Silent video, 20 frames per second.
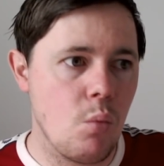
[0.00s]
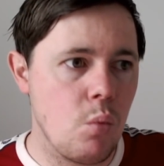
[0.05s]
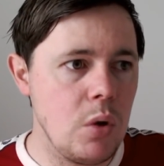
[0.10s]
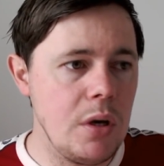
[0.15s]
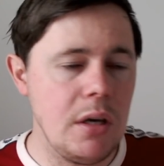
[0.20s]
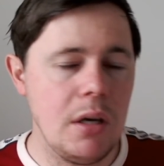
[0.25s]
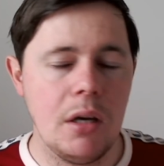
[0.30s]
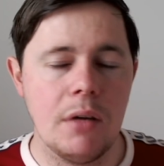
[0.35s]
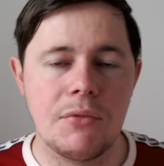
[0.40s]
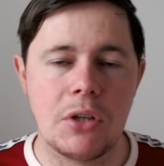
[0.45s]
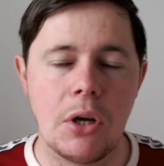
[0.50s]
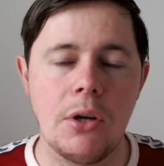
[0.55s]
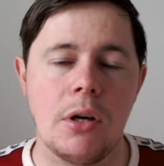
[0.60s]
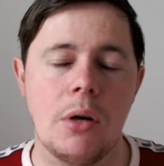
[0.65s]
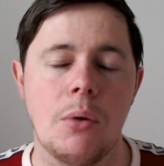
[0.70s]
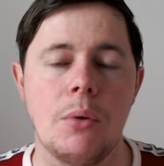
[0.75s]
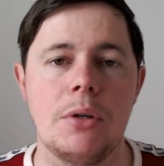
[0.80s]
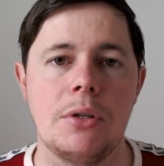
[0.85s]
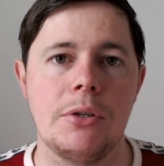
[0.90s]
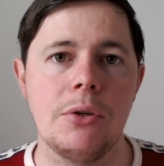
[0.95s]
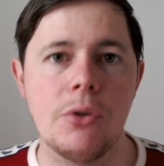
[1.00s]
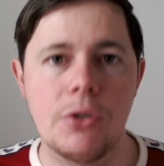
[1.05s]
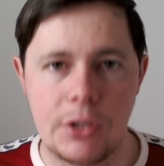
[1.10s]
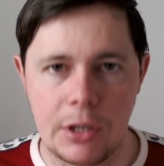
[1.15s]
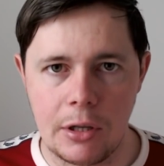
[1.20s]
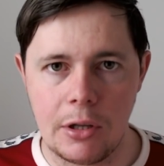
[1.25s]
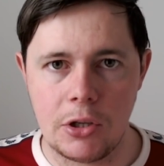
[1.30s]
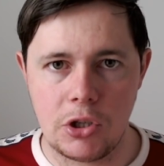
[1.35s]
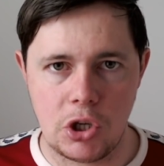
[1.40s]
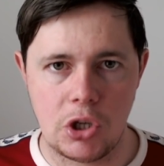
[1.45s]
We have done our due
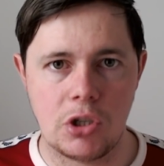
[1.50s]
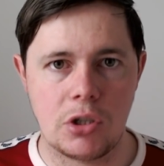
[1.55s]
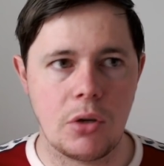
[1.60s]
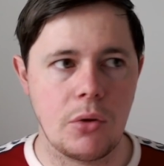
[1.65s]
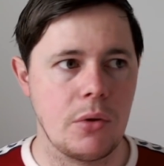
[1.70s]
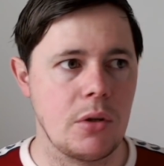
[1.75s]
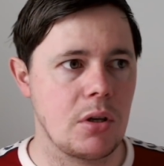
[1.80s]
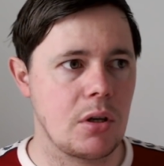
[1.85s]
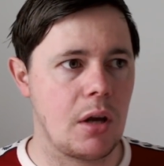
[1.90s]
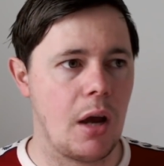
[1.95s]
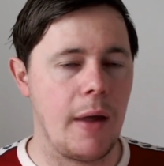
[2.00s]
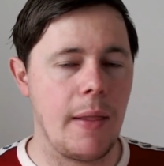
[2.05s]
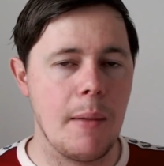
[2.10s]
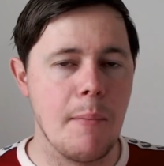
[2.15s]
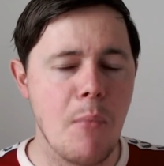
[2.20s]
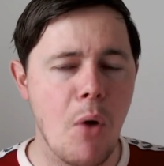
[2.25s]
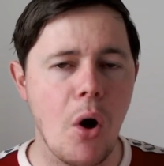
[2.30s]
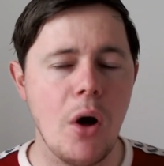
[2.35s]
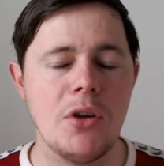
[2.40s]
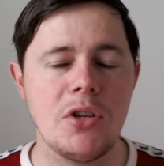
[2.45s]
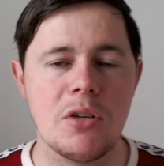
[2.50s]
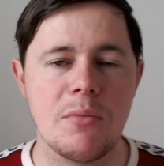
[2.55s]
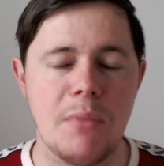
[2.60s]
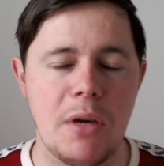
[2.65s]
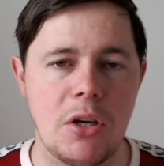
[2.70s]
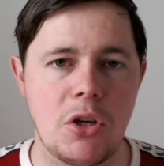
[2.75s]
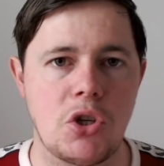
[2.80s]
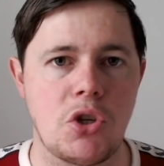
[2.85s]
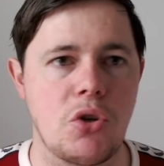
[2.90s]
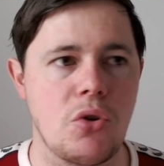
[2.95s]
diligence on this guy. That Moyes has
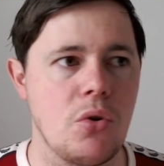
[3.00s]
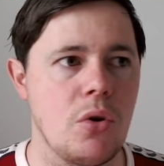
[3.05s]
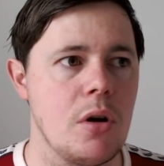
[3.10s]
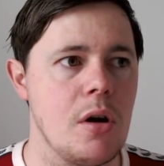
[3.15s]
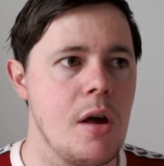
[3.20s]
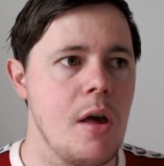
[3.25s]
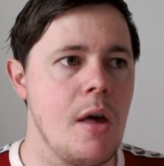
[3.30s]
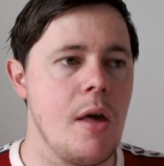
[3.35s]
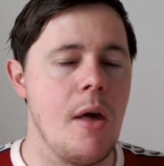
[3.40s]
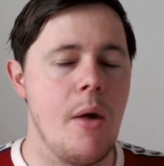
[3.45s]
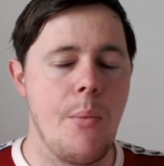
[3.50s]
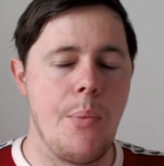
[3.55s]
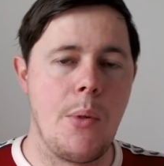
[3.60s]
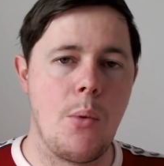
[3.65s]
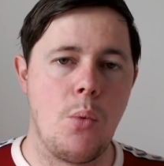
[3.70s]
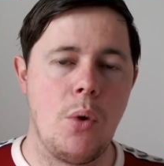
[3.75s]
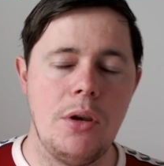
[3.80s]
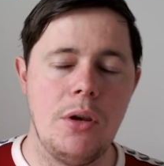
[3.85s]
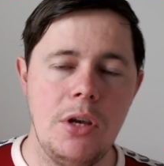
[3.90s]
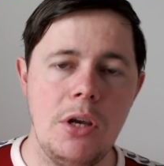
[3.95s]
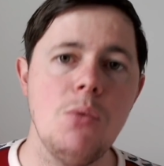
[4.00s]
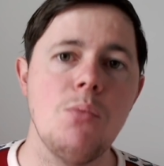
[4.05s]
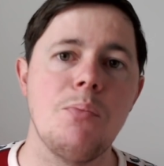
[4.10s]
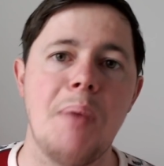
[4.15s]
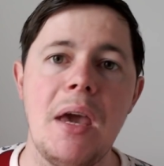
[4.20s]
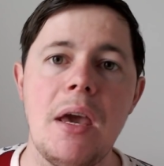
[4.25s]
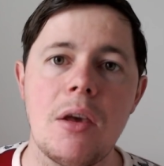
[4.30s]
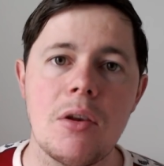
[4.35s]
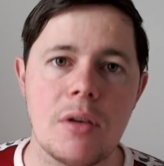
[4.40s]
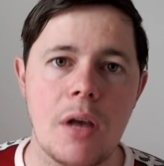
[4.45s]
made sure that when he
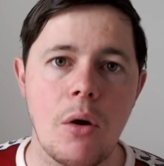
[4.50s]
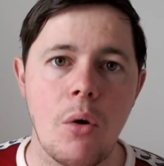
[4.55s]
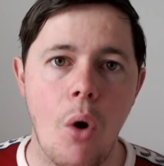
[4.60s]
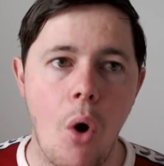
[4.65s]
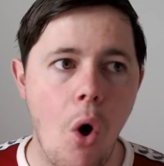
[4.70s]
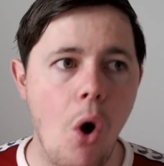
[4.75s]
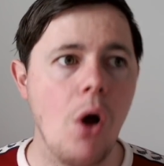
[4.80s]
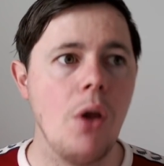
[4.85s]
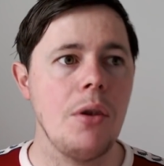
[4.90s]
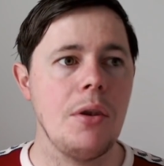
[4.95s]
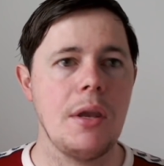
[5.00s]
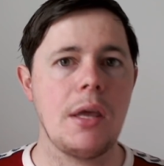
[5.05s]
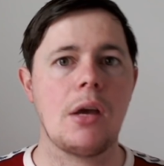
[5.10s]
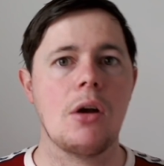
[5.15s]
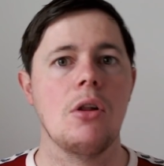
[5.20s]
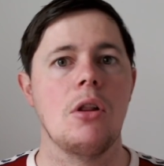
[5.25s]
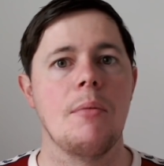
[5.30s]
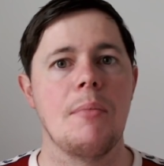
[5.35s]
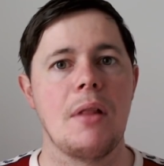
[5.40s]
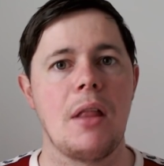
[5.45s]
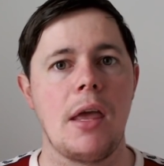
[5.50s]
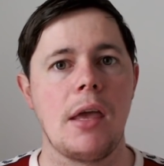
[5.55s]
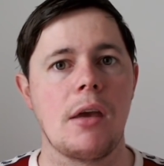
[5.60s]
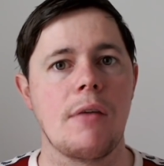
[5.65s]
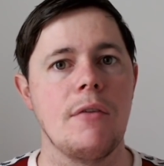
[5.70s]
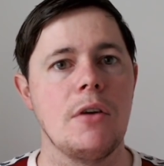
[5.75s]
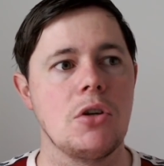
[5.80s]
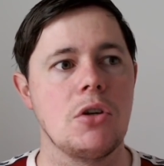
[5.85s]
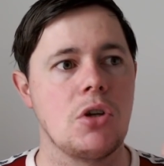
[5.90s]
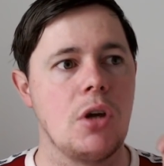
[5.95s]
pays out on Nikola
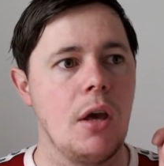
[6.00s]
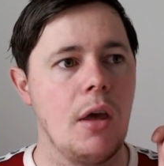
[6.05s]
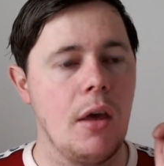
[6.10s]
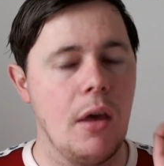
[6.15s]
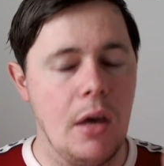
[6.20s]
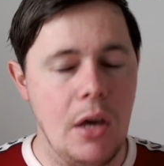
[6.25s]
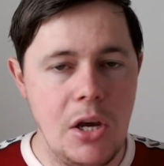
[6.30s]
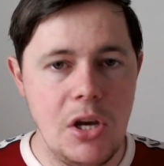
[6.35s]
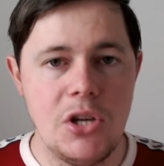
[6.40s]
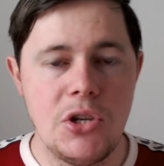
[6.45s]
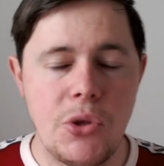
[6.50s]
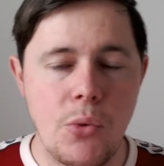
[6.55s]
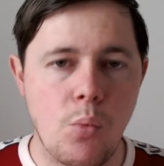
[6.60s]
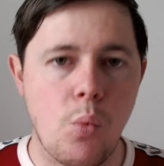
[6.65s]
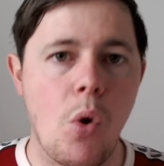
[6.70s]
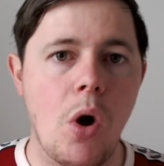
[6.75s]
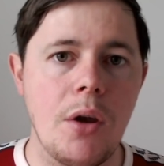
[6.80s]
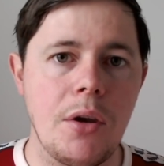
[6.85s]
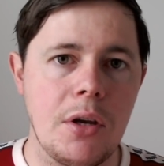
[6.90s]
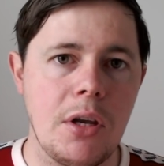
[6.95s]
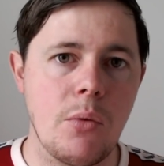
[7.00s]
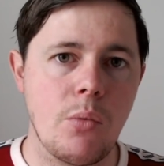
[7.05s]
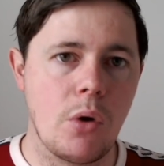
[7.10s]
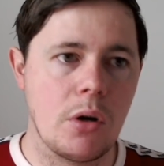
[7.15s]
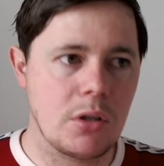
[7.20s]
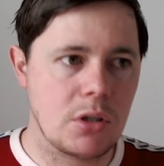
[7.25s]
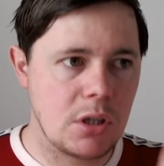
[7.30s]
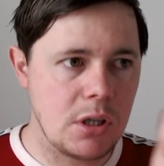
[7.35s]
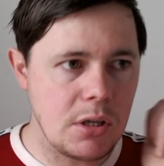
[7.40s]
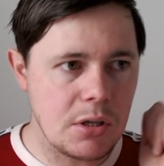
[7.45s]
Milenković, he's the one he
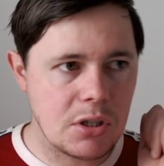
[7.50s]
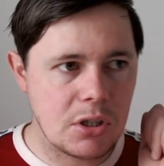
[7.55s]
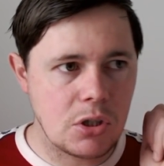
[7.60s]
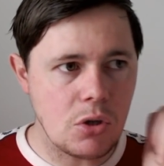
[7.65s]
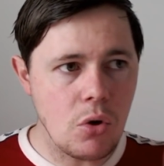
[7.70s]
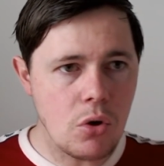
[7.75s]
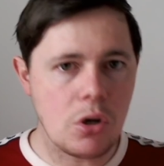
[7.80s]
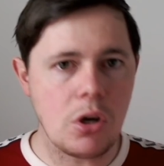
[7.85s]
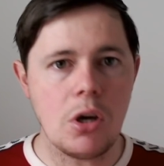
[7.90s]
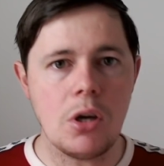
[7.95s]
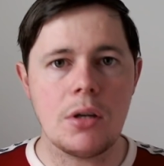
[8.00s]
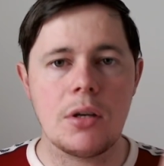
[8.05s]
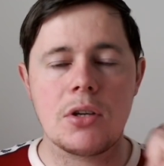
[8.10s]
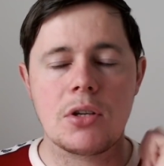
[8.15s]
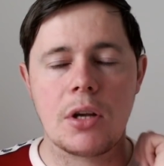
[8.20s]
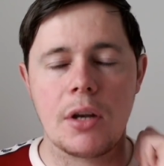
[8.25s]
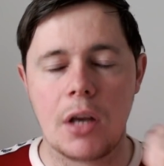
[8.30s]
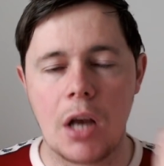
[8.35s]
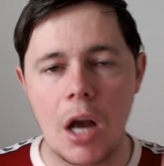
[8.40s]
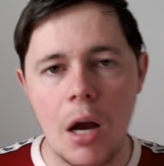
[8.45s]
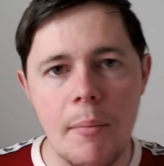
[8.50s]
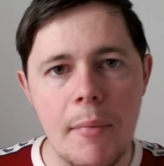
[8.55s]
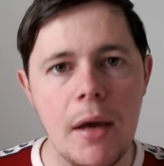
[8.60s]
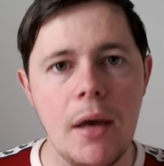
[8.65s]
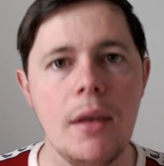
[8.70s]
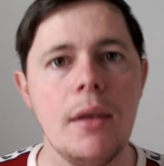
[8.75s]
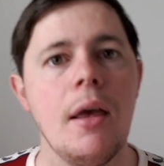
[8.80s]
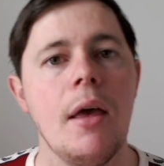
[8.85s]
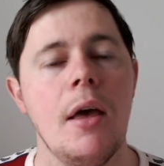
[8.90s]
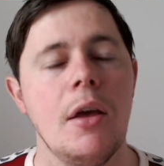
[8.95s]
wants. He's so good, he's going to come
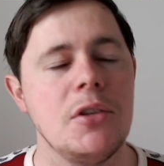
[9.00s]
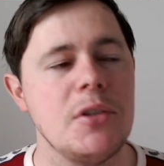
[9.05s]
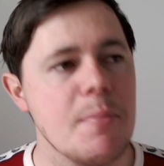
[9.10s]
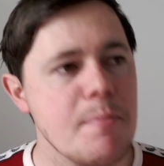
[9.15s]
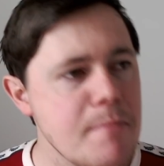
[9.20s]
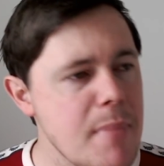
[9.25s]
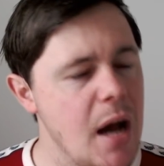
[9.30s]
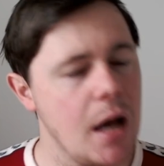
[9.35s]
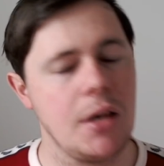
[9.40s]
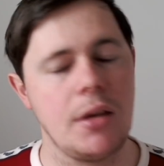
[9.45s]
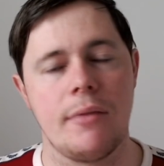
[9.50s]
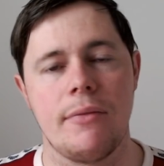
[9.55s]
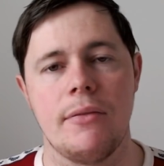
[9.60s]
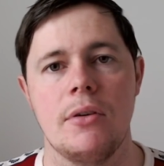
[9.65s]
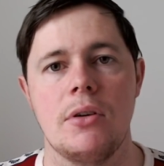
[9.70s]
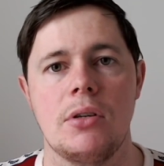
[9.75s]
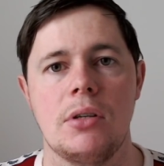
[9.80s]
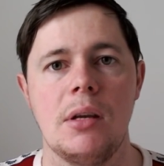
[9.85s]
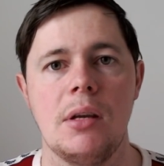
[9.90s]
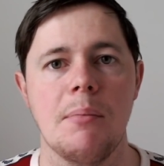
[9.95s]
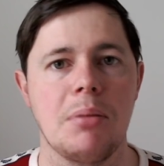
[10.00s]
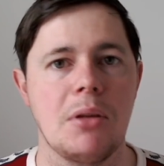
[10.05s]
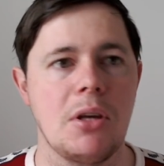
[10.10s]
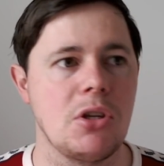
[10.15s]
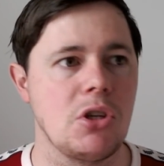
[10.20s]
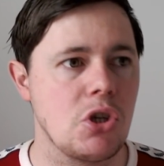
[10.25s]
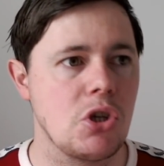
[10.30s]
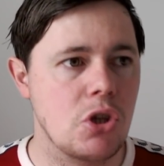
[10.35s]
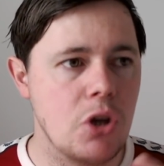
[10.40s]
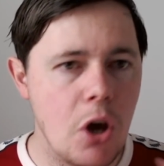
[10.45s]
in, demand the first team place.
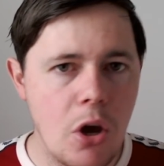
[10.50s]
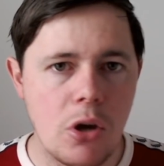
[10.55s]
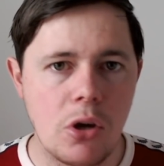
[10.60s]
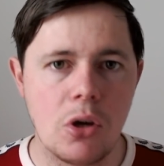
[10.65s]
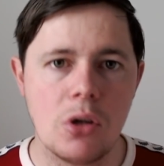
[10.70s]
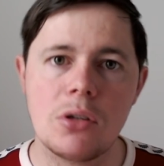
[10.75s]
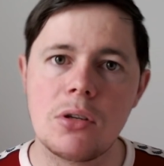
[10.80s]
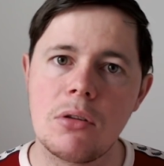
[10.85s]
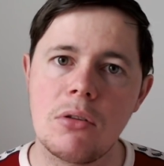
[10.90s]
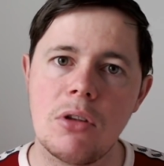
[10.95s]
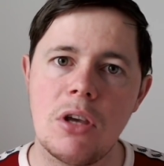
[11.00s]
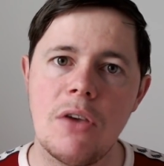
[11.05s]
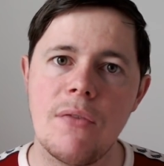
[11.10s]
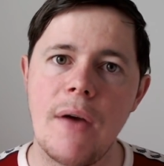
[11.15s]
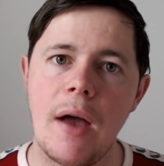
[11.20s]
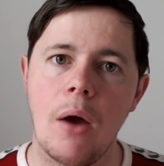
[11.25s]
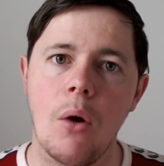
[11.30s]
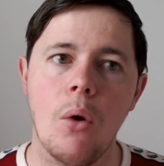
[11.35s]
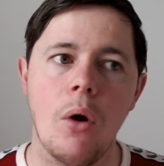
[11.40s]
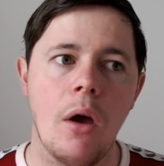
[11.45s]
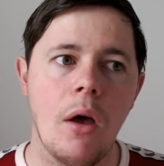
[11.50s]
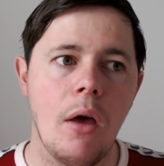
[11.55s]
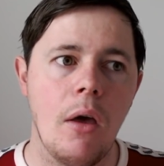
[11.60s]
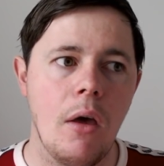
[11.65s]
He's too good to leave out.